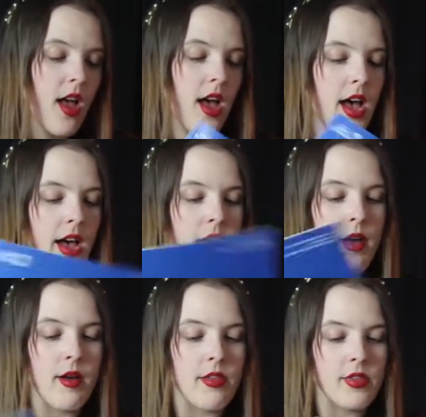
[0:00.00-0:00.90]

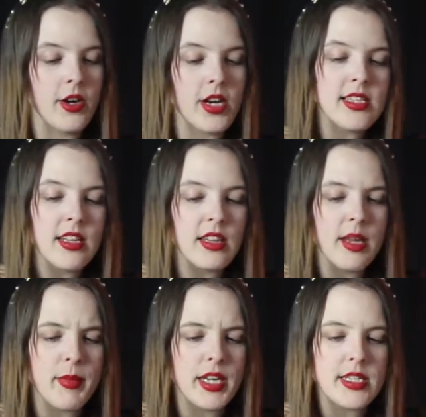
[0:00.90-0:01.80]
Uh, there is a
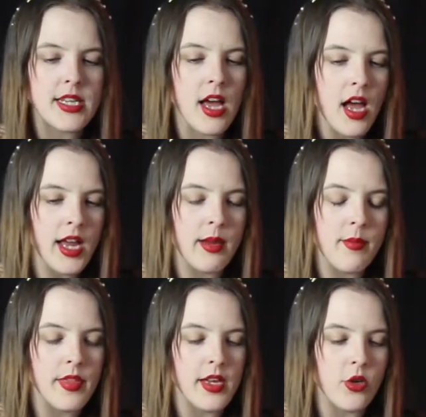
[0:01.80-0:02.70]
limited
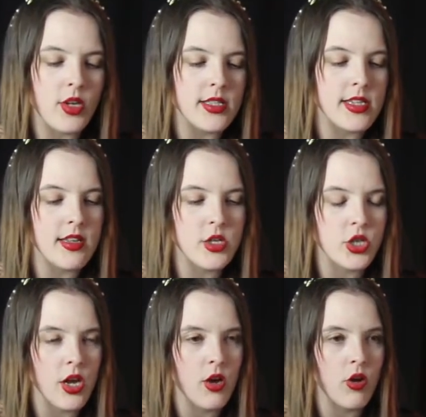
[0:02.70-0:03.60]
time that you can see the
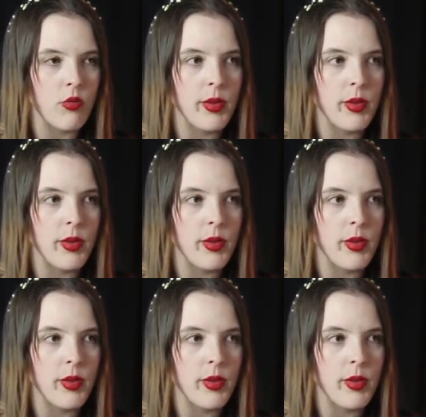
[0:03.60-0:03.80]
show,